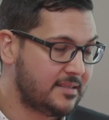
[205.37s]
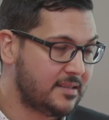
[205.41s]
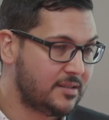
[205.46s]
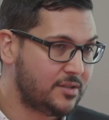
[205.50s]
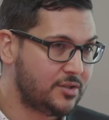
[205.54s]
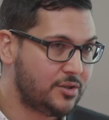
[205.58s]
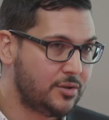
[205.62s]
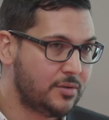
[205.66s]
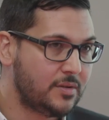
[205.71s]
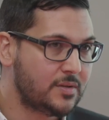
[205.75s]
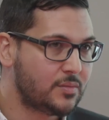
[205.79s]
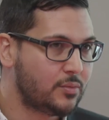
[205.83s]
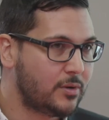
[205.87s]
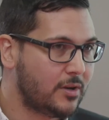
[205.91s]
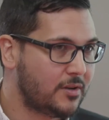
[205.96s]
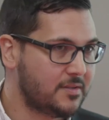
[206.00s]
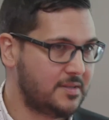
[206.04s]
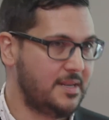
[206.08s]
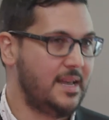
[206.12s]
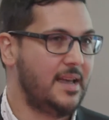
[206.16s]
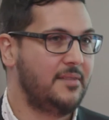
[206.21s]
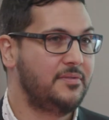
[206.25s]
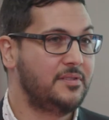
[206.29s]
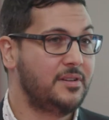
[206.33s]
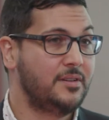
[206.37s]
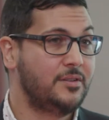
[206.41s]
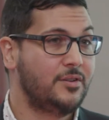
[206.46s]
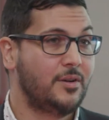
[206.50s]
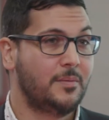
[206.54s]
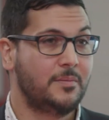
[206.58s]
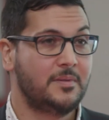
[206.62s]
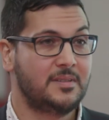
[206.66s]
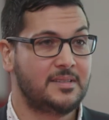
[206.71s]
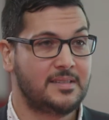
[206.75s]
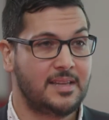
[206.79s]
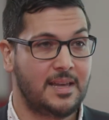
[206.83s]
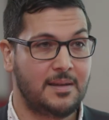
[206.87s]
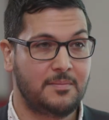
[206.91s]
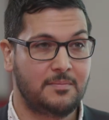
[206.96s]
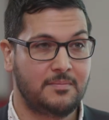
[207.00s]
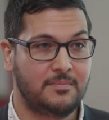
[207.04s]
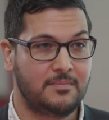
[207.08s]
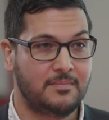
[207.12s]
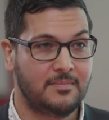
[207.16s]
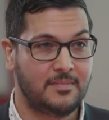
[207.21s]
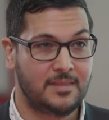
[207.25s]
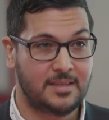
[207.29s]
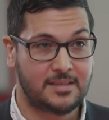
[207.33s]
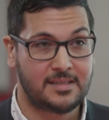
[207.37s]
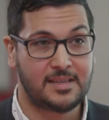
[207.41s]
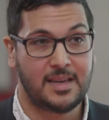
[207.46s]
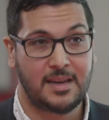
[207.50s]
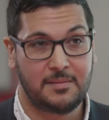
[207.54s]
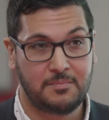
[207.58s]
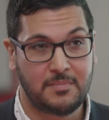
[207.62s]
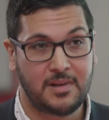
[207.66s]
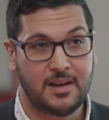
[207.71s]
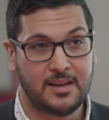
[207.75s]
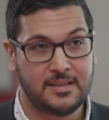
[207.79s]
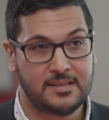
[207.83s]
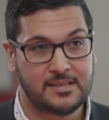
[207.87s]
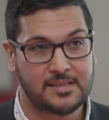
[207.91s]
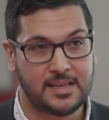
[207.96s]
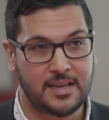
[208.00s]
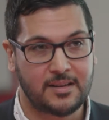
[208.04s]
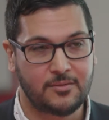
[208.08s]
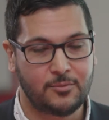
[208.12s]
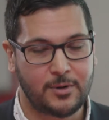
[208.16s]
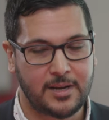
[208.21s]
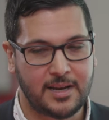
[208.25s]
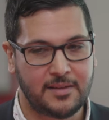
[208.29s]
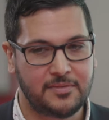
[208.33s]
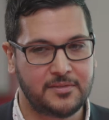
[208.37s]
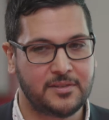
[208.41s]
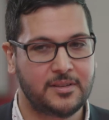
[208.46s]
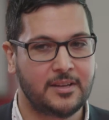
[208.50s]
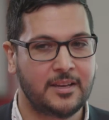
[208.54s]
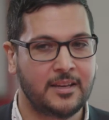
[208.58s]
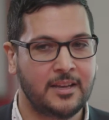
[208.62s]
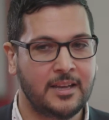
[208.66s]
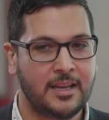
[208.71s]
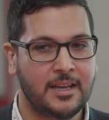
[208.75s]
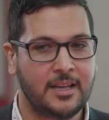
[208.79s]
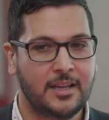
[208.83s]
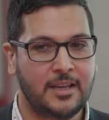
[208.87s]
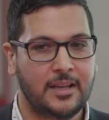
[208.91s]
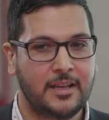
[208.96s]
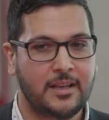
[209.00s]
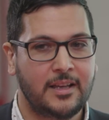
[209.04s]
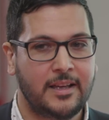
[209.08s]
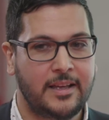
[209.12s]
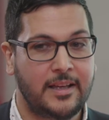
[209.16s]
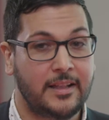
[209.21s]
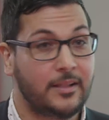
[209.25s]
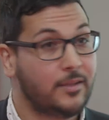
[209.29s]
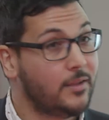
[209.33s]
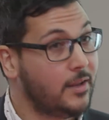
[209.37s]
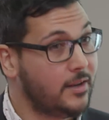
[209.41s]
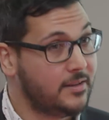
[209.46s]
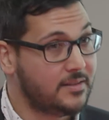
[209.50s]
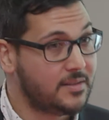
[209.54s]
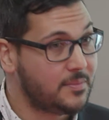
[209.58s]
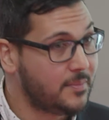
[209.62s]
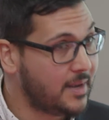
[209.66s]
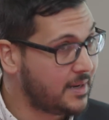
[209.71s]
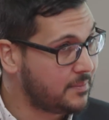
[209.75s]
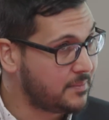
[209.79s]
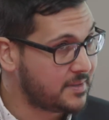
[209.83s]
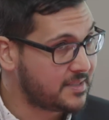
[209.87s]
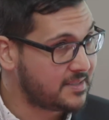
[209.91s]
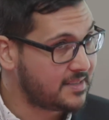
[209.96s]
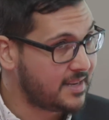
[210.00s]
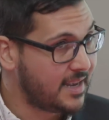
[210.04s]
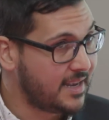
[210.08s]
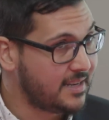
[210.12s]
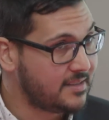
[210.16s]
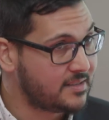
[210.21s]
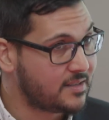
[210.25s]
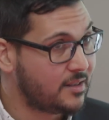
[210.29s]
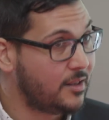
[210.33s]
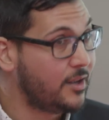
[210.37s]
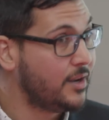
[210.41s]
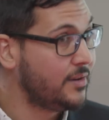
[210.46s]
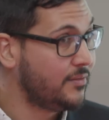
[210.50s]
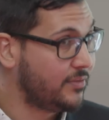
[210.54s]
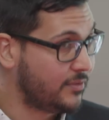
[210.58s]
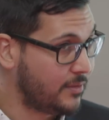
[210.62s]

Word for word: to students, we also have to adopt the same mindset. We have to learn to make mistakes, learn